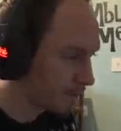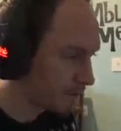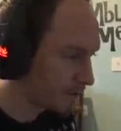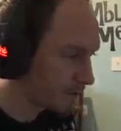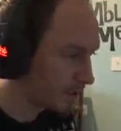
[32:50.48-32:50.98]

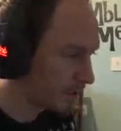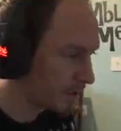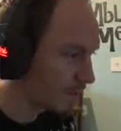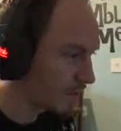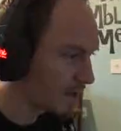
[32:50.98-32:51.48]
It's a slightly
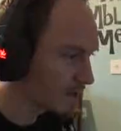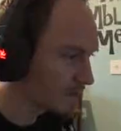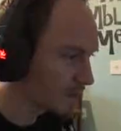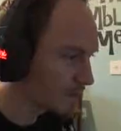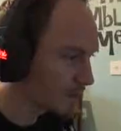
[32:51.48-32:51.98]
lower gradient, so
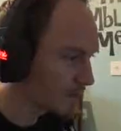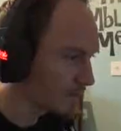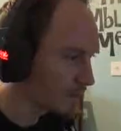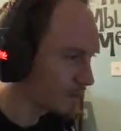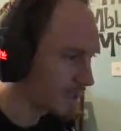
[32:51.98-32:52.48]
we can probably
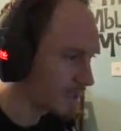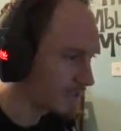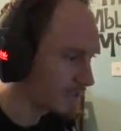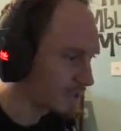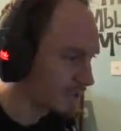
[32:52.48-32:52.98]
afford to
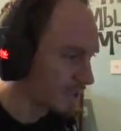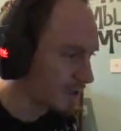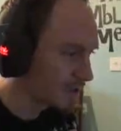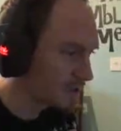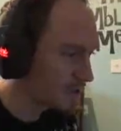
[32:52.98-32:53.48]
have
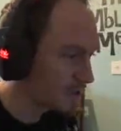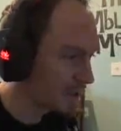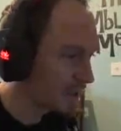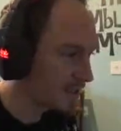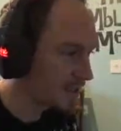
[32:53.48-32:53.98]
slightly
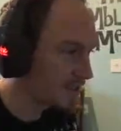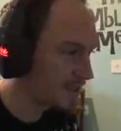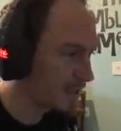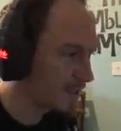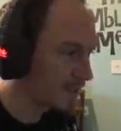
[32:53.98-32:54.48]
less
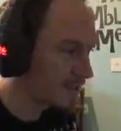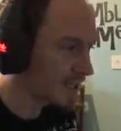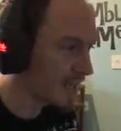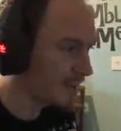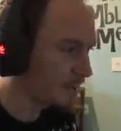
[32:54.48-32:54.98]
steam in the
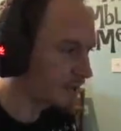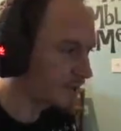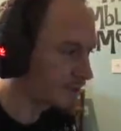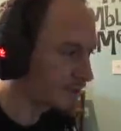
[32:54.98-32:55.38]
taps